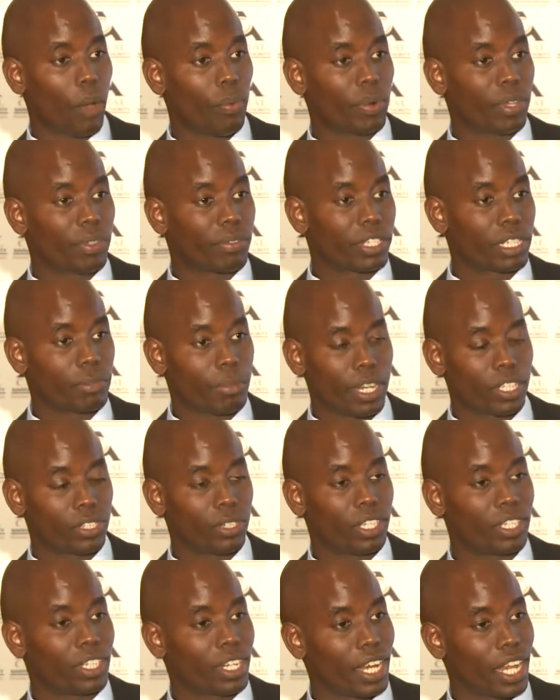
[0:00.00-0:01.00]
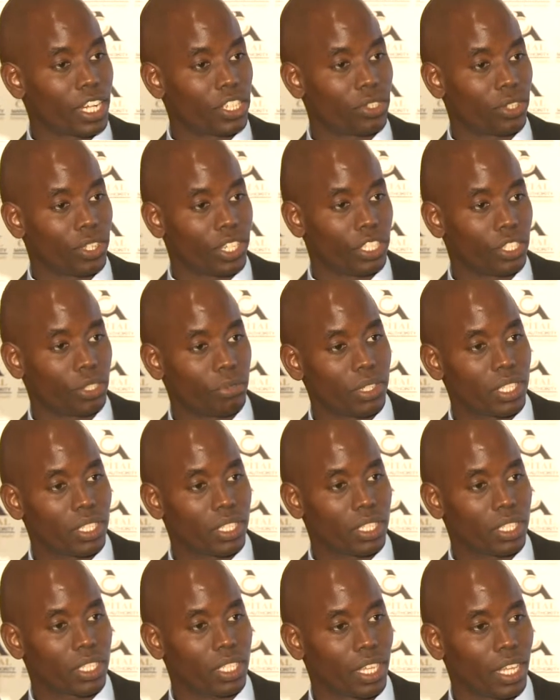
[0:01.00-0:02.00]
with respect to international
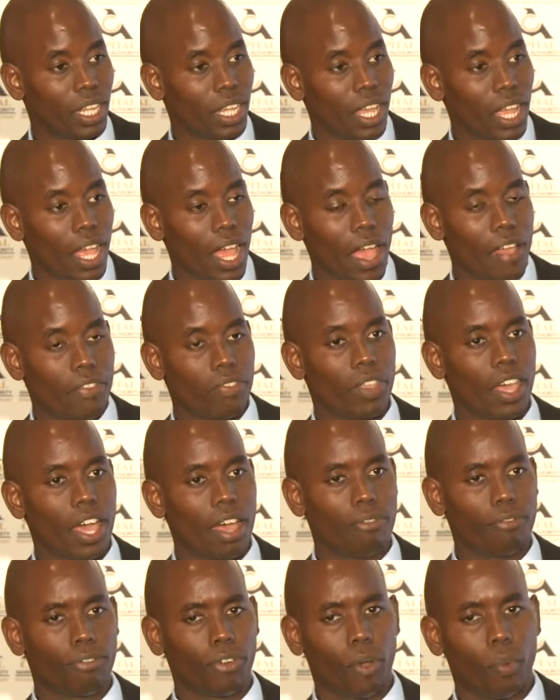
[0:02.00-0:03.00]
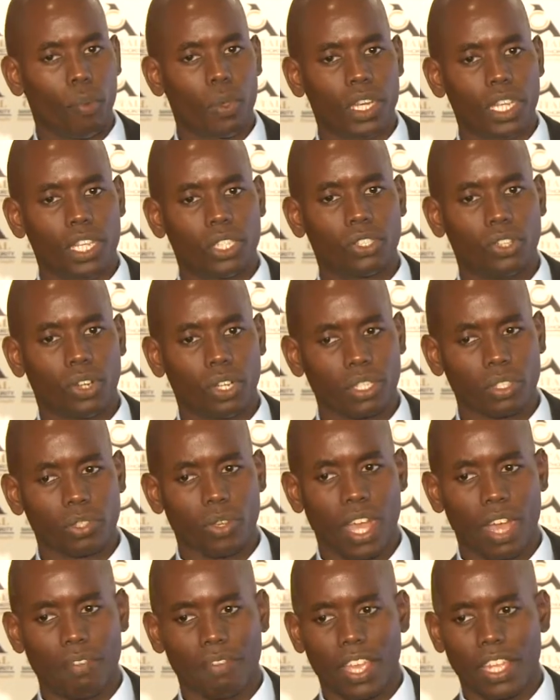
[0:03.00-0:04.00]
issuance. And therefore, we need to also
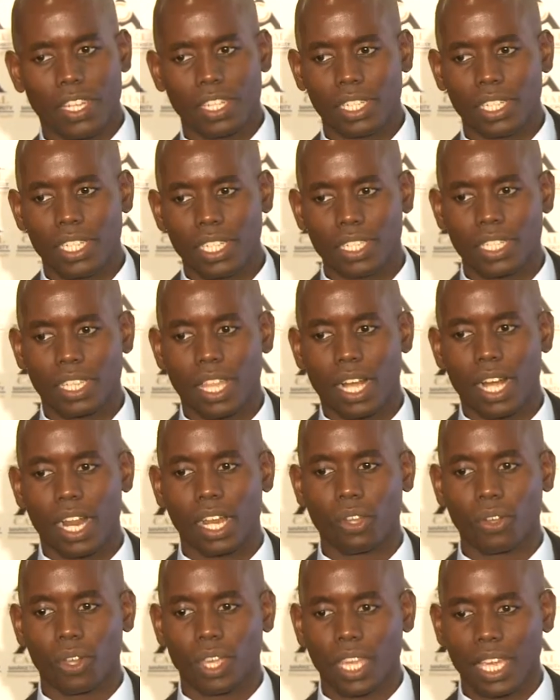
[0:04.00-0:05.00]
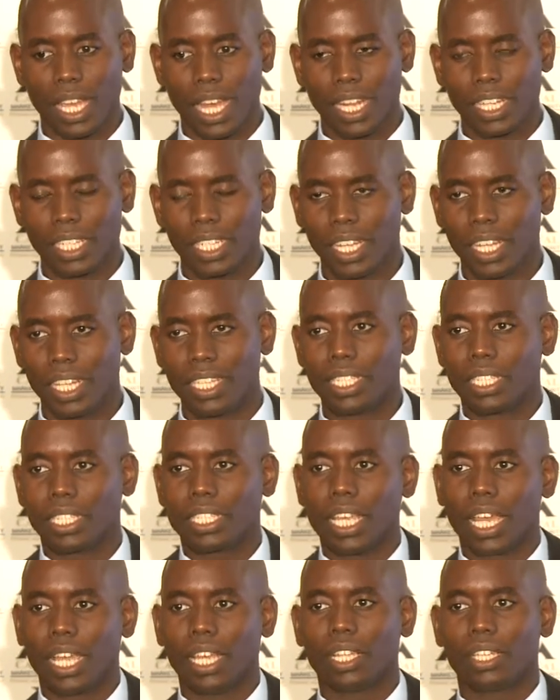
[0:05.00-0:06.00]
have entities that are looking at
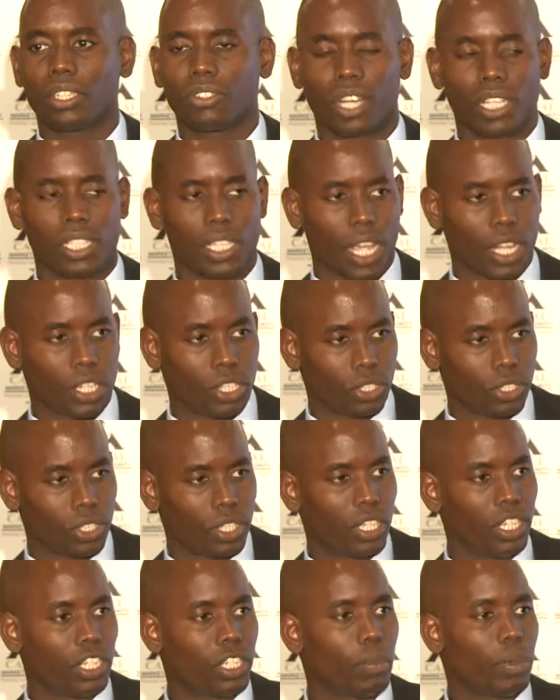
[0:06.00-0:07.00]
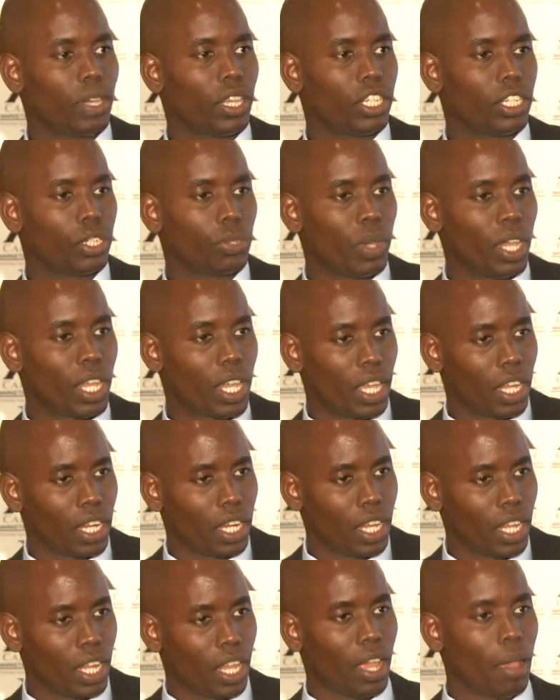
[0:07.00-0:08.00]
scale transactions. You need to be issuing in
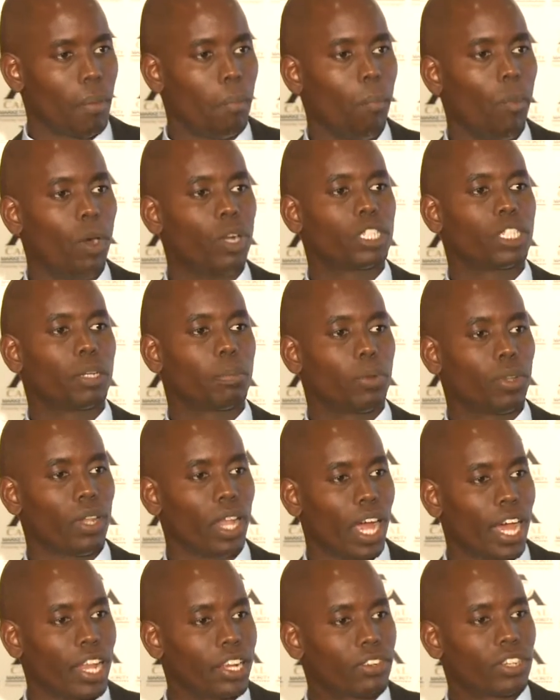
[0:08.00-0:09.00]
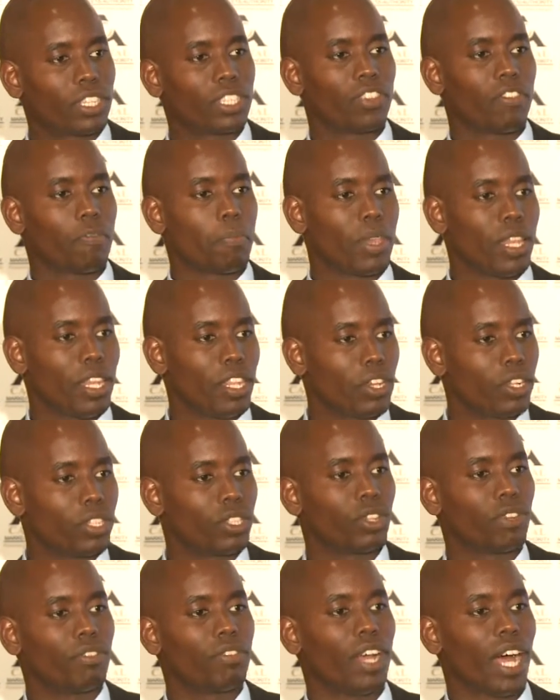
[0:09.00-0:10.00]
multiple hundreds of
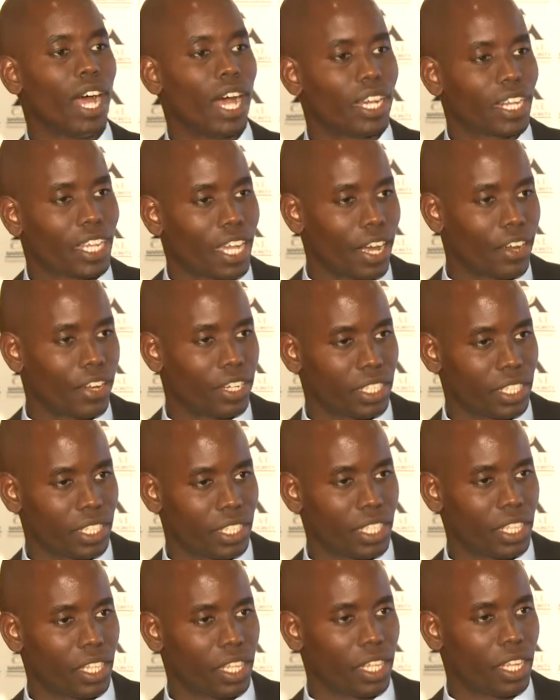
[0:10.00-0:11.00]
millions of hard currency